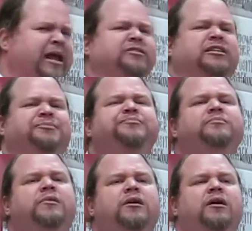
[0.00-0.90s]
hates
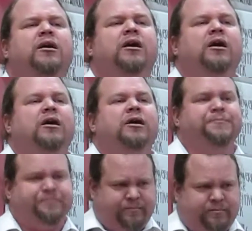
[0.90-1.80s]

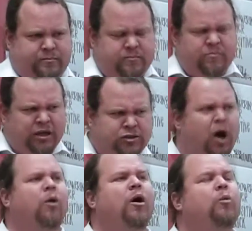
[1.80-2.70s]
it.
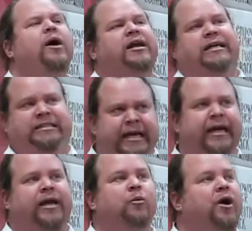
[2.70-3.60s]
So what I
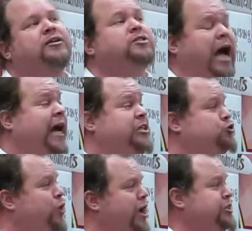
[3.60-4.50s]
did was I
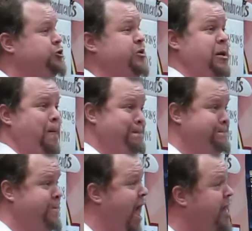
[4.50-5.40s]
tried to
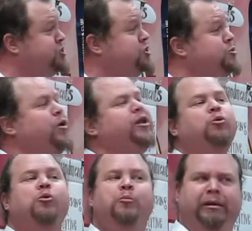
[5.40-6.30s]
imagine what it
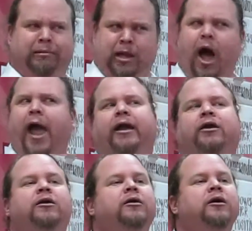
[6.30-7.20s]
would be like